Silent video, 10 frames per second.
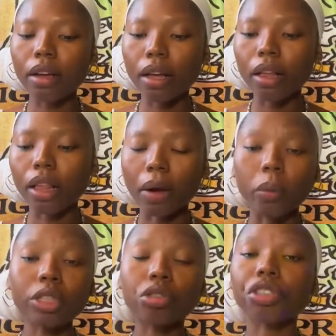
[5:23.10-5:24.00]
like
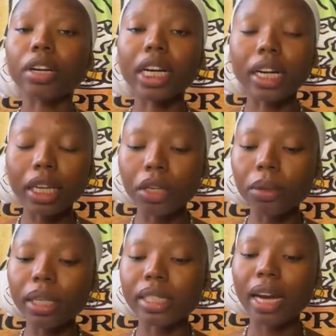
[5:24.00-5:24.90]
what's triggering you.
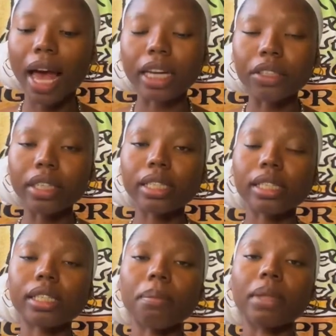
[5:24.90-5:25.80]
Is it accurate? Is it
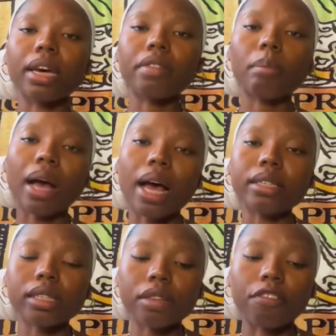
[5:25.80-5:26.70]
something of the past?
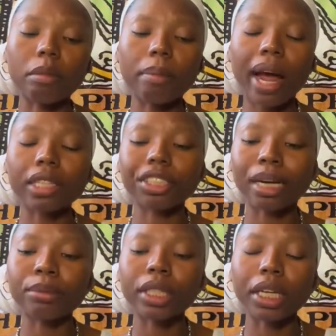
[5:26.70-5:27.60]
Is it from a past
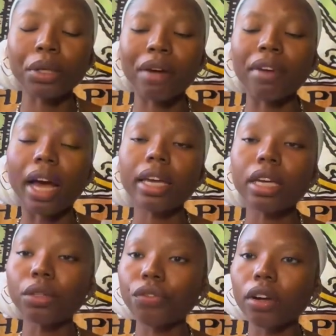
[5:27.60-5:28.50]
chapter that you have not
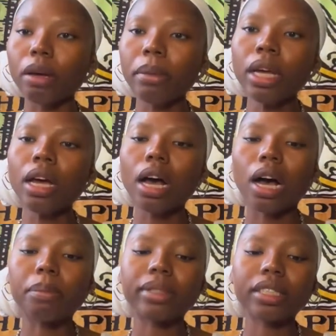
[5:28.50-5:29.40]
healed from?
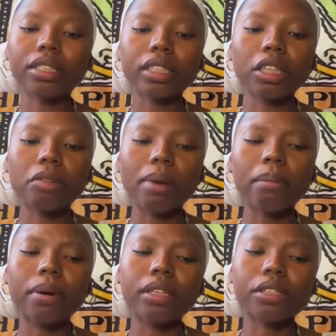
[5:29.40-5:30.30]
Potentially you may
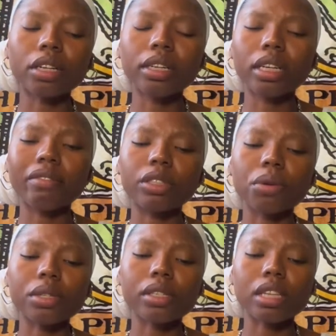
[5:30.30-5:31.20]
put certain
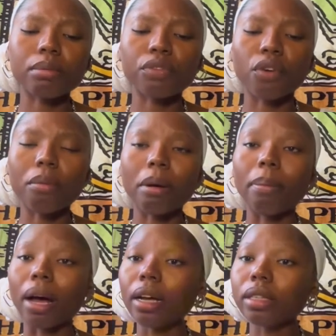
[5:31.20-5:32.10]
individuals in some form of
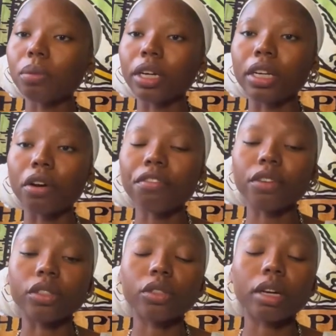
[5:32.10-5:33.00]
box where you don't
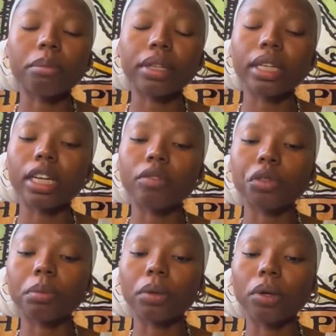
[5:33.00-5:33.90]
feel completely
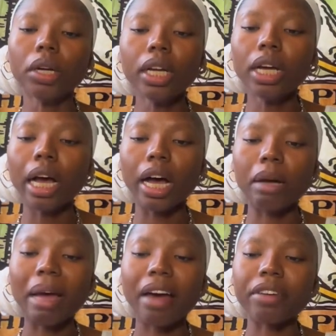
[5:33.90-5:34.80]
comfortable
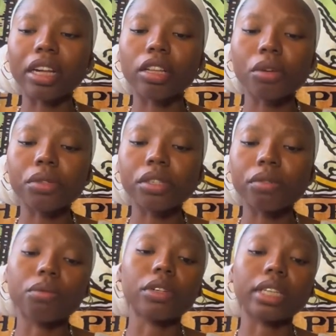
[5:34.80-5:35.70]
having close
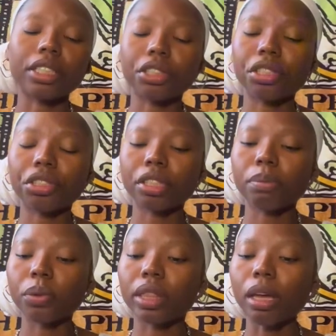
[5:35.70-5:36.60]
relationships
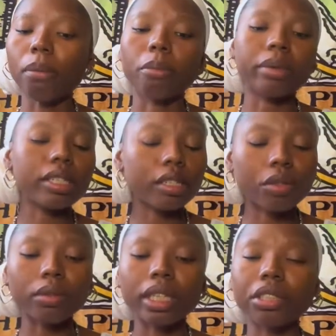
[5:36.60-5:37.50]
with them or business
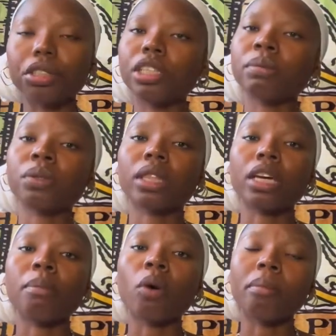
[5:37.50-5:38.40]
relationships with
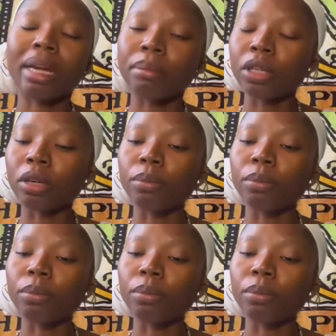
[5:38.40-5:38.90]
them, or maybe you're